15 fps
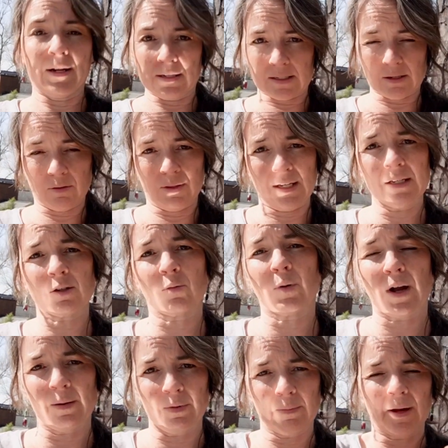it. So these will
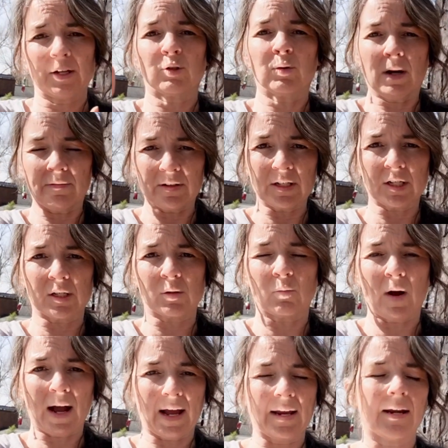probably be about 12 inches
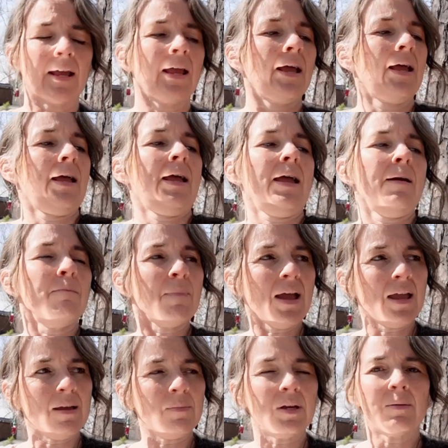wide and
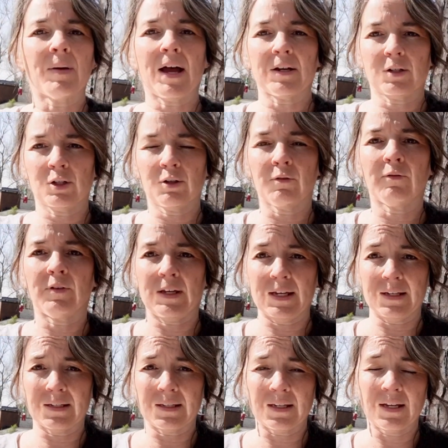maybe about 2
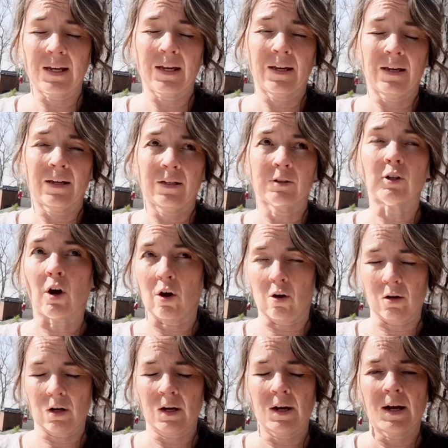feet
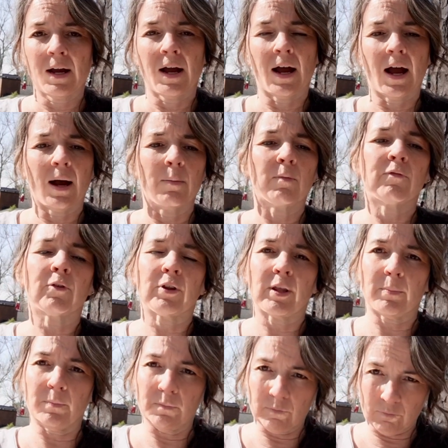long for
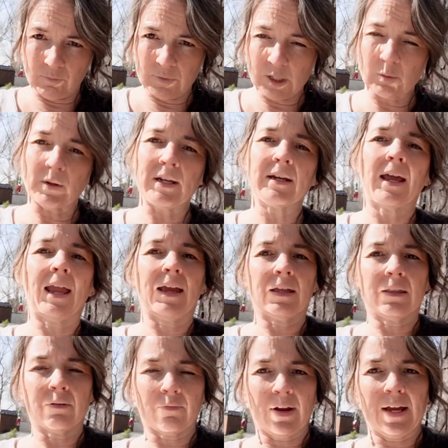the sweet
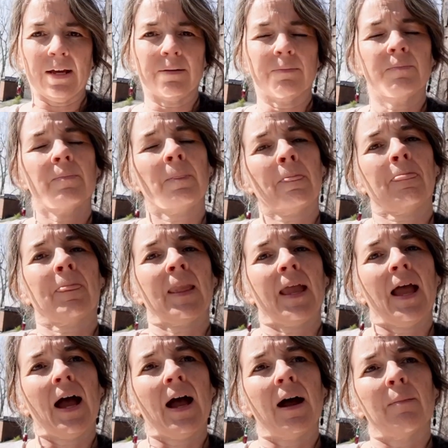and the red.
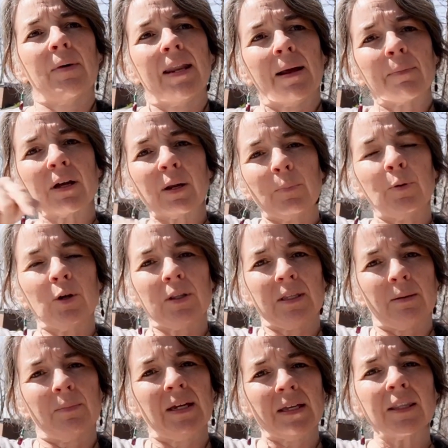And I'm going to put
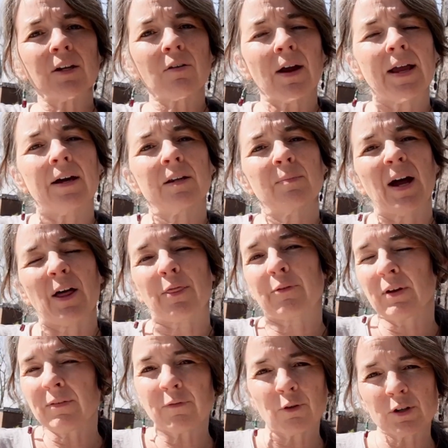them in the ground about
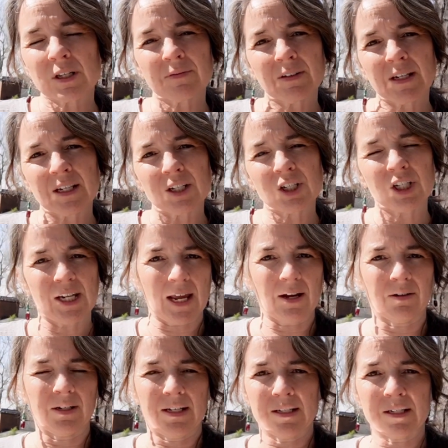3/4 of an inch
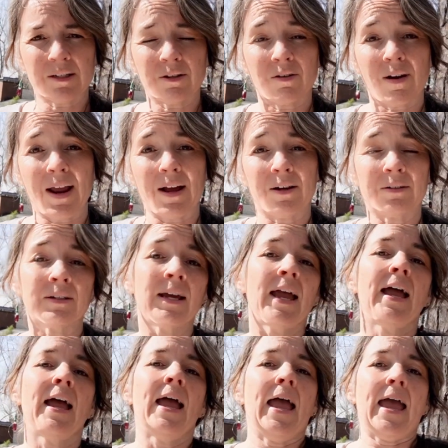down into the ground,
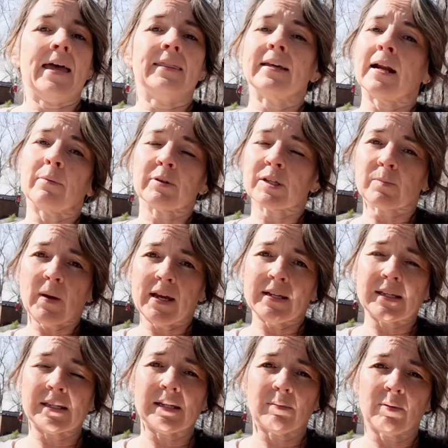and then I will
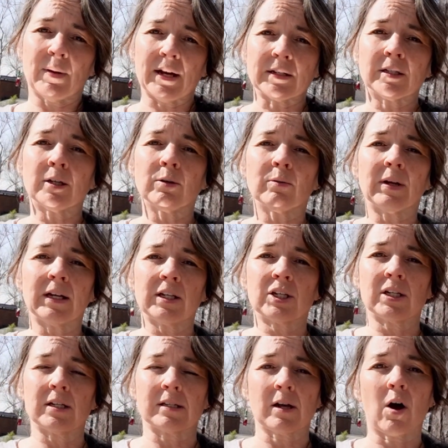space them about 2
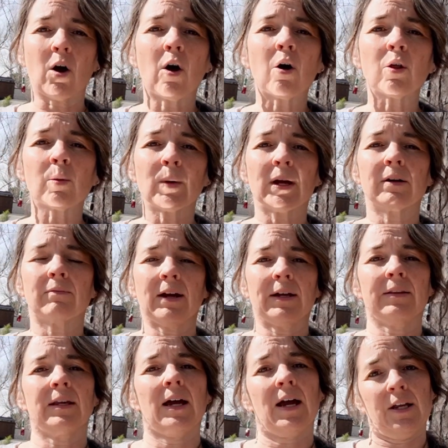inches all the way
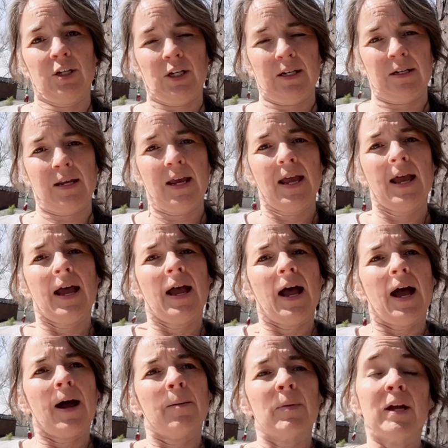around the onion.
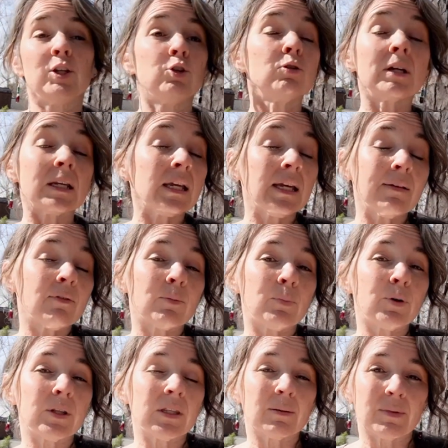You can even
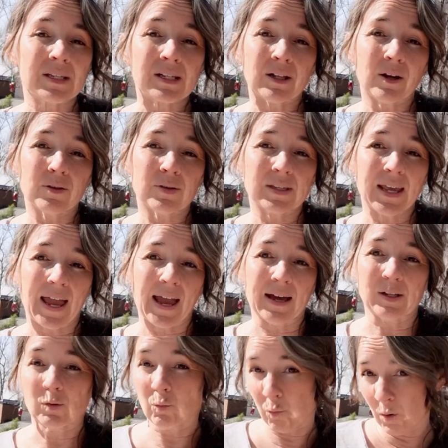put them as close
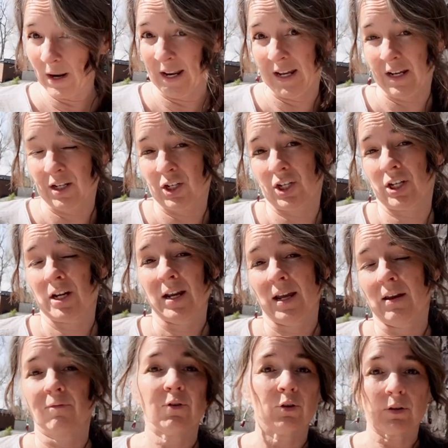as 1 inch
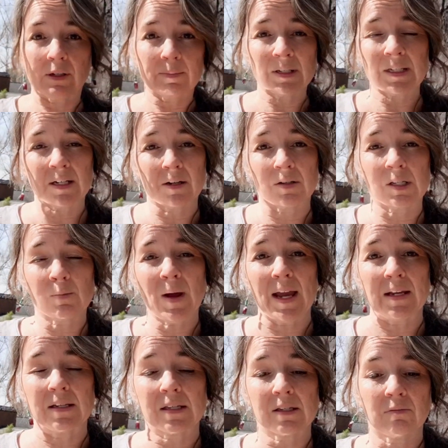if you're limited on
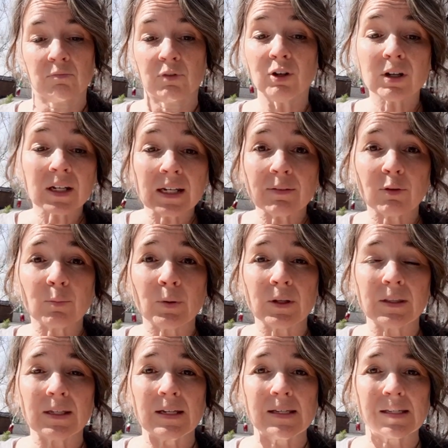space. You can even
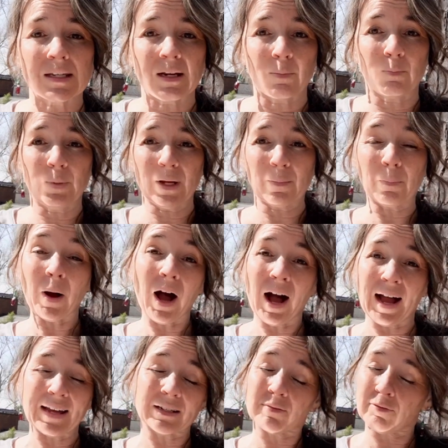put these in a big
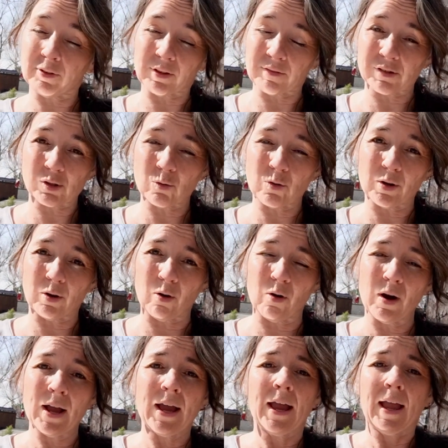pot full of soil
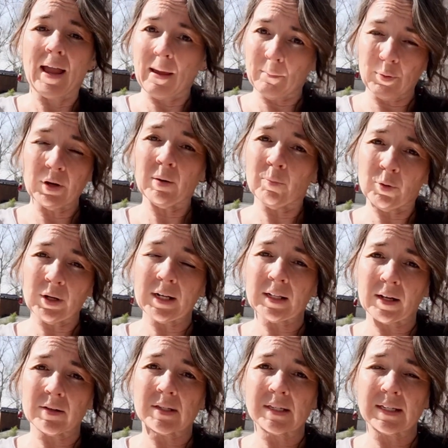and put them pretty
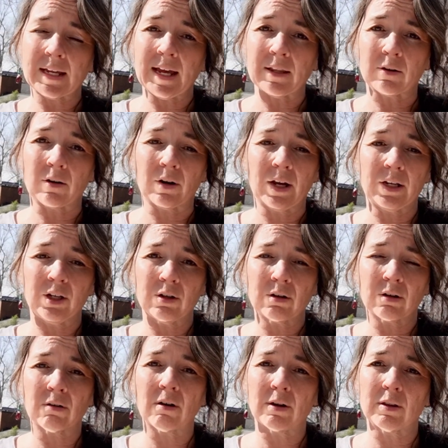close together, and you
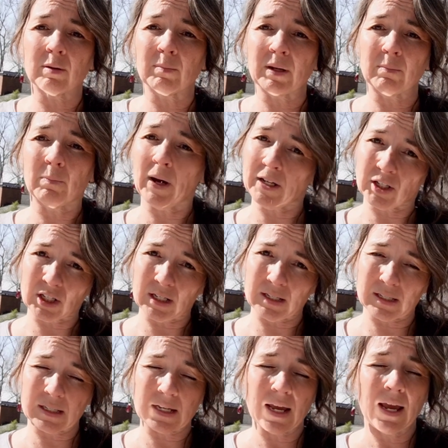can grow them in
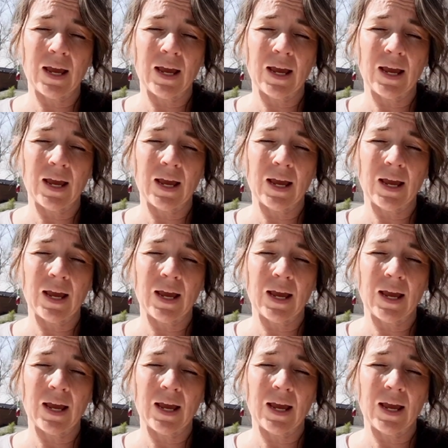bunches.